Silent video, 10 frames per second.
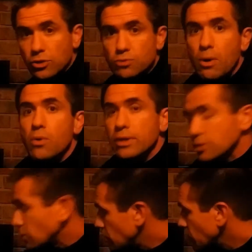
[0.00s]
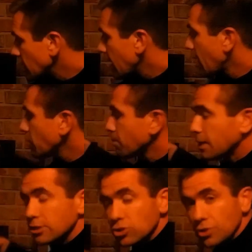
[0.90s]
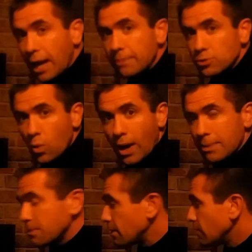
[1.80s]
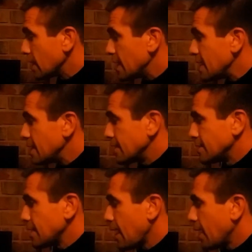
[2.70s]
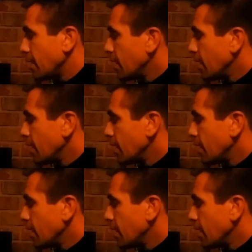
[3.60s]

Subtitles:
smoke can still get out, but it traps quite a bit of the heat inside.